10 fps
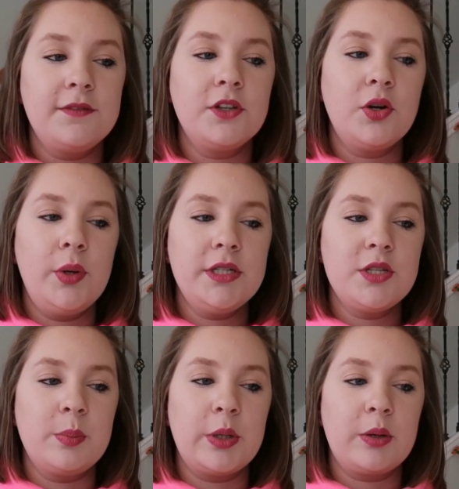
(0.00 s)
If you're going
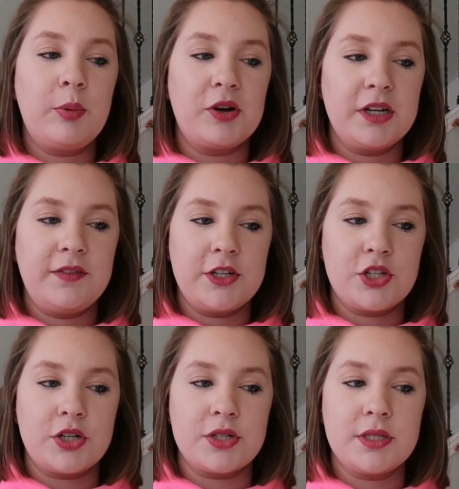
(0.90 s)
to book port
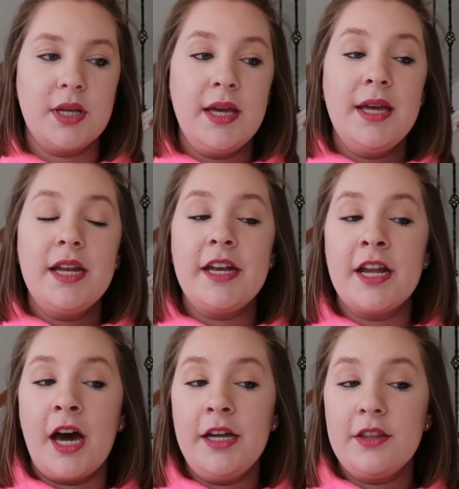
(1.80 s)
adventures
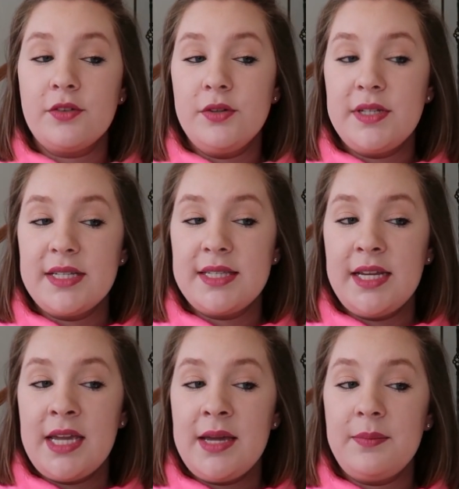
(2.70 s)
not through
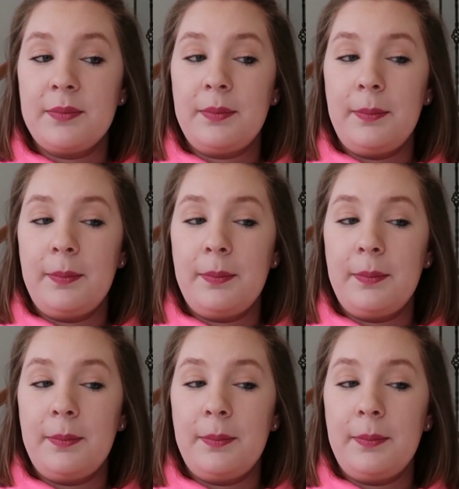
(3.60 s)
Disney,